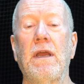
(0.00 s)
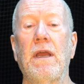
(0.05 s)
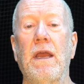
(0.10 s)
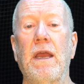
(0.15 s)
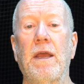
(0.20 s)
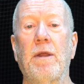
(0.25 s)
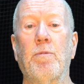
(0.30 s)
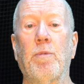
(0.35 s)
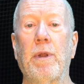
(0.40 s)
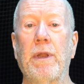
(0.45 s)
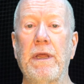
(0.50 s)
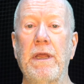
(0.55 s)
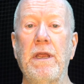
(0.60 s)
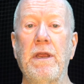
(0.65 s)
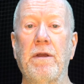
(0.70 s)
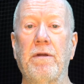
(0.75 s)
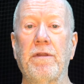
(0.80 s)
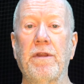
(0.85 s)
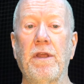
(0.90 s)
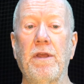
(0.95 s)
and play
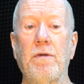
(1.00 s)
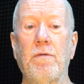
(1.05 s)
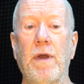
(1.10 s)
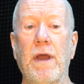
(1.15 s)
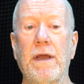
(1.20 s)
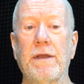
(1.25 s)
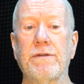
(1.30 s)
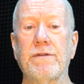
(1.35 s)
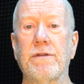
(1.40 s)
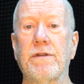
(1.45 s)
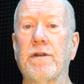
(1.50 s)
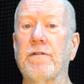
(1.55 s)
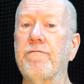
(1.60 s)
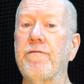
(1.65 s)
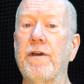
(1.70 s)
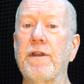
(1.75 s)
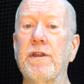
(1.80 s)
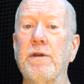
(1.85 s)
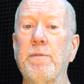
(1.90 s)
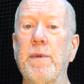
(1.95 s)
here in the US, their
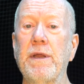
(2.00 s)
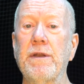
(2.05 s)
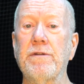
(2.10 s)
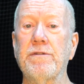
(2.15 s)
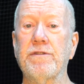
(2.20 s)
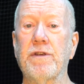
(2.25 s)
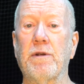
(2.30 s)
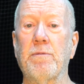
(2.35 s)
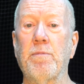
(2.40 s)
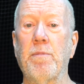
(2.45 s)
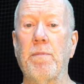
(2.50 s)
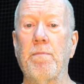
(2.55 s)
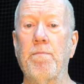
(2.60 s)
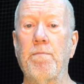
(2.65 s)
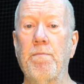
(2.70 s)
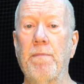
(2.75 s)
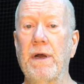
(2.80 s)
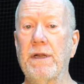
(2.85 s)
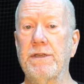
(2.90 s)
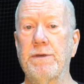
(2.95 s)
fundamentals are
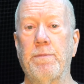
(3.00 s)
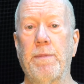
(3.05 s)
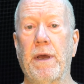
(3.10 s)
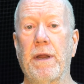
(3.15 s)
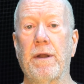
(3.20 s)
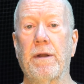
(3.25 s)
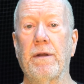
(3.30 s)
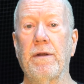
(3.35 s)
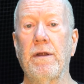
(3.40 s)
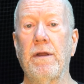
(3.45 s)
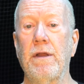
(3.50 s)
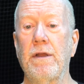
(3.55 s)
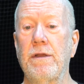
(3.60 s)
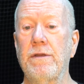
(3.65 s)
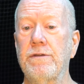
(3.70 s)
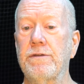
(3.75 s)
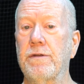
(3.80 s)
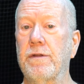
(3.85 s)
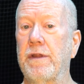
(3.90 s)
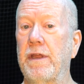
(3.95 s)
much better.
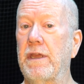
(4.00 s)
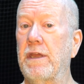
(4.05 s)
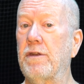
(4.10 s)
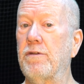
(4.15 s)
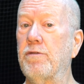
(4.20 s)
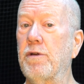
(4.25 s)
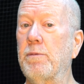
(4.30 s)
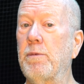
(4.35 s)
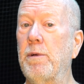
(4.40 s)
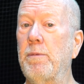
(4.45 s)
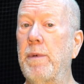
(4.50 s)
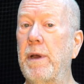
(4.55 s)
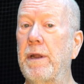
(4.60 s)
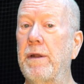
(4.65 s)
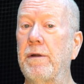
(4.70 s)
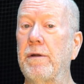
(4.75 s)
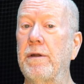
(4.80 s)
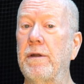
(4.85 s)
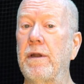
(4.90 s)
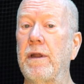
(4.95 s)
So they can dribble
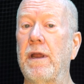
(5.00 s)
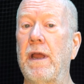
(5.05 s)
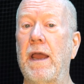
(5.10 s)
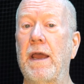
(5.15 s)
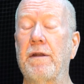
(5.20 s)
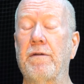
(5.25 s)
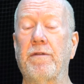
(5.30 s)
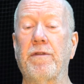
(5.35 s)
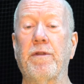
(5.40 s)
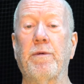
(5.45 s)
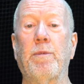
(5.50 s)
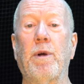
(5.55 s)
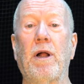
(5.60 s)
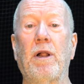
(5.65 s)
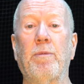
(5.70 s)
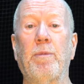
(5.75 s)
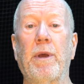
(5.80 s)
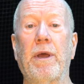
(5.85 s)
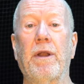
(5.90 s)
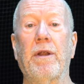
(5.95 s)
better, handle the
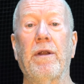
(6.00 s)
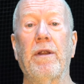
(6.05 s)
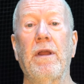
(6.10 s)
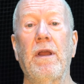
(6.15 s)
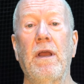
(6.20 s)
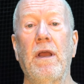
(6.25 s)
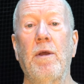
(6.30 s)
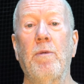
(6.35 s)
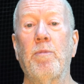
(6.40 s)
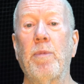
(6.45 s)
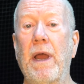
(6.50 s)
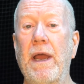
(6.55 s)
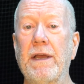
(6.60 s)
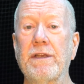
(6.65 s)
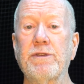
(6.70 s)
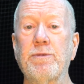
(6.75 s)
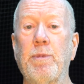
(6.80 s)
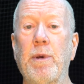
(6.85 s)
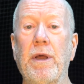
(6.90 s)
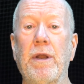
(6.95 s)
ball better,
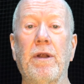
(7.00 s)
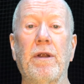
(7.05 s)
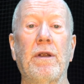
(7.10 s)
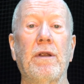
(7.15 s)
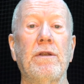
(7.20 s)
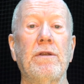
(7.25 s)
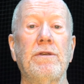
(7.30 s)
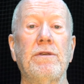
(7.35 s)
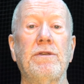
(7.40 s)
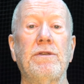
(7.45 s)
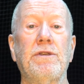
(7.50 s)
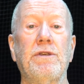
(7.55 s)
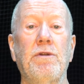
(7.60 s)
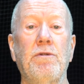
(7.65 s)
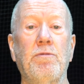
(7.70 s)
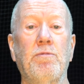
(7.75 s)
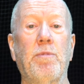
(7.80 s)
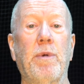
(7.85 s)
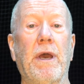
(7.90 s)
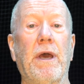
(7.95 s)
pass better,
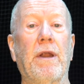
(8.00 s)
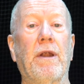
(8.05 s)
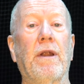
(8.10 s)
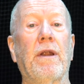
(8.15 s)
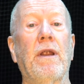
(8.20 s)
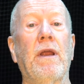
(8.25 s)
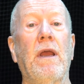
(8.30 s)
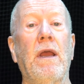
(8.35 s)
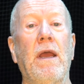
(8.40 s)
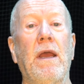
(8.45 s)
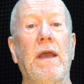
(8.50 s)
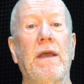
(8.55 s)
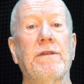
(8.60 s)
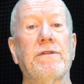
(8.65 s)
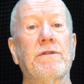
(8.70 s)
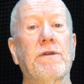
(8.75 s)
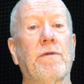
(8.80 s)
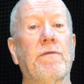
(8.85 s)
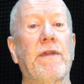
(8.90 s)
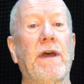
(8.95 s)
shoot better. And
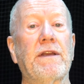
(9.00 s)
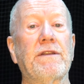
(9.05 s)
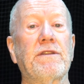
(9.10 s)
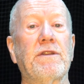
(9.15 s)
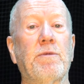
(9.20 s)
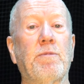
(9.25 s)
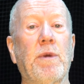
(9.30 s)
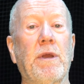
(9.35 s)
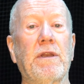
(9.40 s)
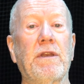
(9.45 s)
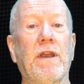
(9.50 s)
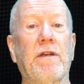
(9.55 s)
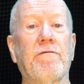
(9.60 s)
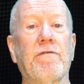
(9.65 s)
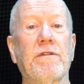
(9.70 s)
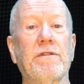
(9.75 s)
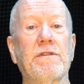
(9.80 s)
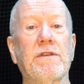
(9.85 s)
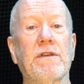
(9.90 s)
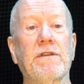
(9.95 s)
so that's the big
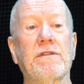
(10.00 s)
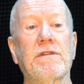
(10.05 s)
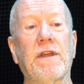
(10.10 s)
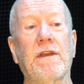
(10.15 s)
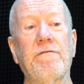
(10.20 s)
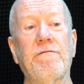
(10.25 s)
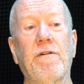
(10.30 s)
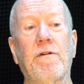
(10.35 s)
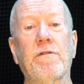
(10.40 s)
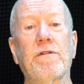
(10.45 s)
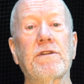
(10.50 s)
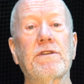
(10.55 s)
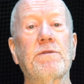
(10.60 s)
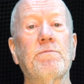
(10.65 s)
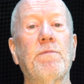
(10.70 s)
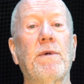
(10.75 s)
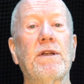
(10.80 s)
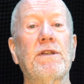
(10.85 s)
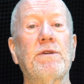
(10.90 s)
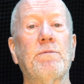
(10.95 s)
difference is they focus
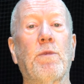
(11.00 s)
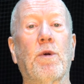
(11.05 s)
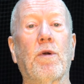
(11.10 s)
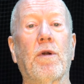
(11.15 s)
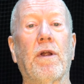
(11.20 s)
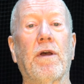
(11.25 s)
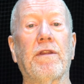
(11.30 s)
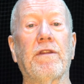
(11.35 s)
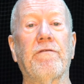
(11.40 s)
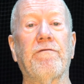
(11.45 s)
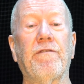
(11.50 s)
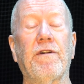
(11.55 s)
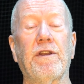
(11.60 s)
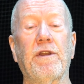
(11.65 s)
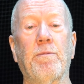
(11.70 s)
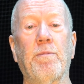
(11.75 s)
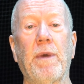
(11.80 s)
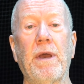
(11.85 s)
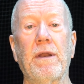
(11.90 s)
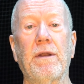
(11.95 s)
much more on the
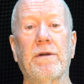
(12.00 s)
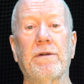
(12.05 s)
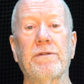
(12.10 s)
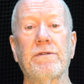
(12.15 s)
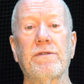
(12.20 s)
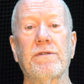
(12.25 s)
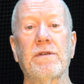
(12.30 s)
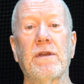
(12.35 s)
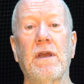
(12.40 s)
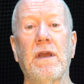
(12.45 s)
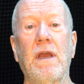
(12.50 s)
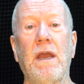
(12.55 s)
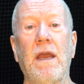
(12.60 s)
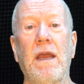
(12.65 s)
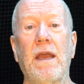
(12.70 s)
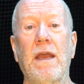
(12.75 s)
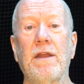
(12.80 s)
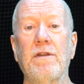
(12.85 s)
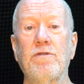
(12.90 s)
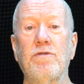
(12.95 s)
fundamentals
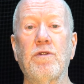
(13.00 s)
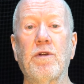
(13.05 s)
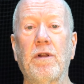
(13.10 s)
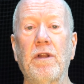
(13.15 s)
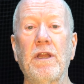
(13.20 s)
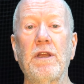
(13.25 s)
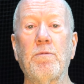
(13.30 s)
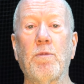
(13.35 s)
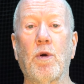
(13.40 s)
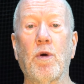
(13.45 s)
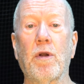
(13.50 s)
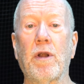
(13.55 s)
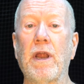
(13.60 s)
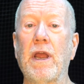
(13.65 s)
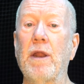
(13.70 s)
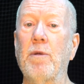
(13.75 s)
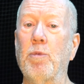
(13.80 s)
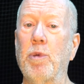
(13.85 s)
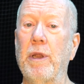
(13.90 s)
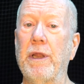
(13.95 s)
and drilling more
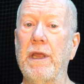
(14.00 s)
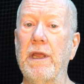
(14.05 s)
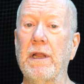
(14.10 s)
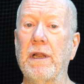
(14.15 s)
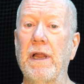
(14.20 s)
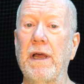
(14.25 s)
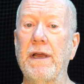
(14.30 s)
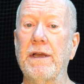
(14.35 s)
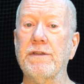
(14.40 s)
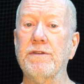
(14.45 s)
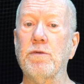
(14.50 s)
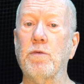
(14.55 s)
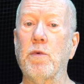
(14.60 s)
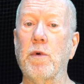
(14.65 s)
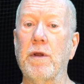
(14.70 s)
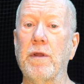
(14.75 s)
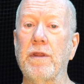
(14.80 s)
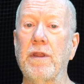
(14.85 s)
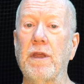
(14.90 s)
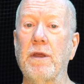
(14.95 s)
and playing less,
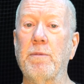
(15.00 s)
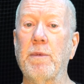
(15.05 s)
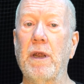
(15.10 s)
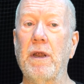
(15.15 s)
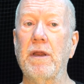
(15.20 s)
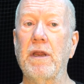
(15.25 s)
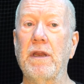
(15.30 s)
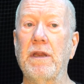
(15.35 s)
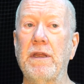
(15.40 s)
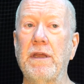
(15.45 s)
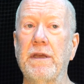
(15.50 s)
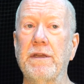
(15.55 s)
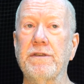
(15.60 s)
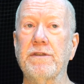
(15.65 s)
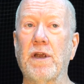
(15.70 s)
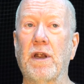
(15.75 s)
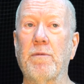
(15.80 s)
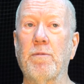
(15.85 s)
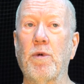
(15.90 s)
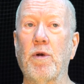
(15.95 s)
where the American kids
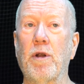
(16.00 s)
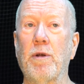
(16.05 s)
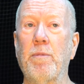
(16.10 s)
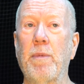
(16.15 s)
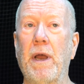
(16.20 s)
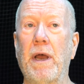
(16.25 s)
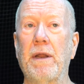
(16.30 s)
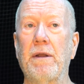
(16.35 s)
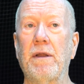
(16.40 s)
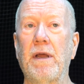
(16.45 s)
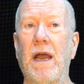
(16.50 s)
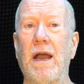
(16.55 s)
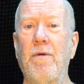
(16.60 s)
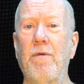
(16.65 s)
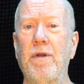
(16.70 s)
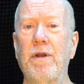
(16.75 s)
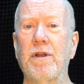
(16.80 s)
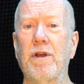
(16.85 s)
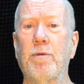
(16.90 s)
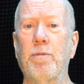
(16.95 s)
are more about, I
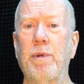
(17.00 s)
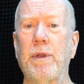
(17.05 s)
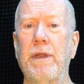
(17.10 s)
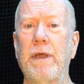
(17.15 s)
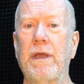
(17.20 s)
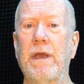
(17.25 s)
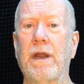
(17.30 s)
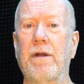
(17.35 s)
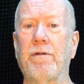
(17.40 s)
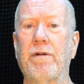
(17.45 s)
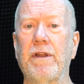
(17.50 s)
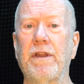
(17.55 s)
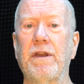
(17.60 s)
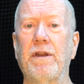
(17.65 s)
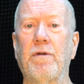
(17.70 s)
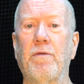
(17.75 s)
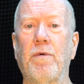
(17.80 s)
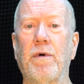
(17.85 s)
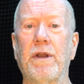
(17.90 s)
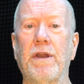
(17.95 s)
want to go play. I really
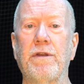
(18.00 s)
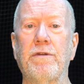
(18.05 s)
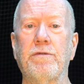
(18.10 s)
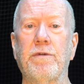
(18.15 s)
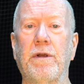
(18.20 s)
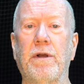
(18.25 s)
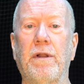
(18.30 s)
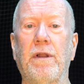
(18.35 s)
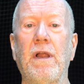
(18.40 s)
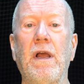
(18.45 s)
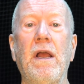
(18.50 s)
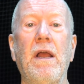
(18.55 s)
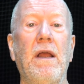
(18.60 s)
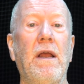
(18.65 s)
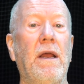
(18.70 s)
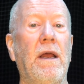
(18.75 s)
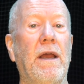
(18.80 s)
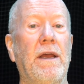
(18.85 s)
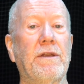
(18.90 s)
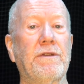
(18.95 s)
don't want to drill
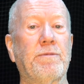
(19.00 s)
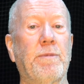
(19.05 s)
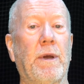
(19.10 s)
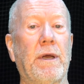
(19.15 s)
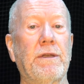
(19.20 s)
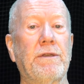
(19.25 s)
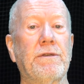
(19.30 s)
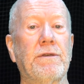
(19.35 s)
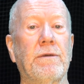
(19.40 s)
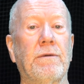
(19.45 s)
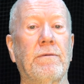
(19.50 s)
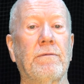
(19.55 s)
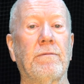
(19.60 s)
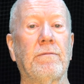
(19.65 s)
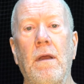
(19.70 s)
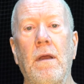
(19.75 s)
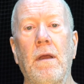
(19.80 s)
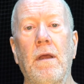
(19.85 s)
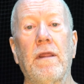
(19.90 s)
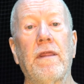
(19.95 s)
as much.
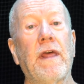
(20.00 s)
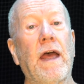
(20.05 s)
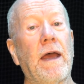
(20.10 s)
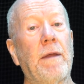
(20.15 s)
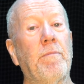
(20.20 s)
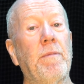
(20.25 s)
That